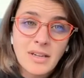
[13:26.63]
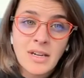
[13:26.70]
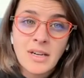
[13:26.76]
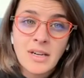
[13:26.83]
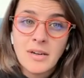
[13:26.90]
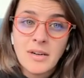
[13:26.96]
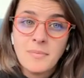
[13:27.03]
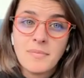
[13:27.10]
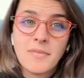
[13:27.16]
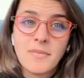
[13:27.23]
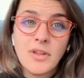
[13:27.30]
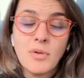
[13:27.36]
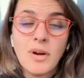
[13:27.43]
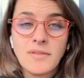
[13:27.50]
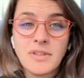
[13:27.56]
um,
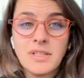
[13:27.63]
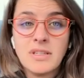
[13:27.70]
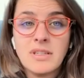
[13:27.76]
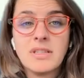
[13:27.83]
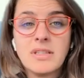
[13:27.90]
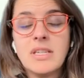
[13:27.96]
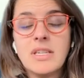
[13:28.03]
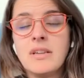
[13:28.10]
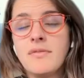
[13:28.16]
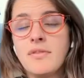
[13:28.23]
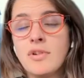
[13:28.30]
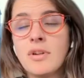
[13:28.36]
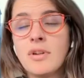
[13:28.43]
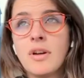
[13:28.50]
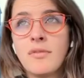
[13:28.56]
you often see
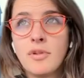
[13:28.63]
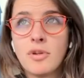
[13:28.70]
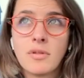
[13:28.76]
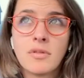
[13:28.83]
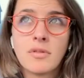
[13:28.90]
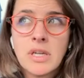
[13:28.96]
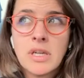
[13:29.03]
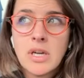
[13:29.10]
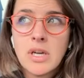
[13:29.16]
if you're if you're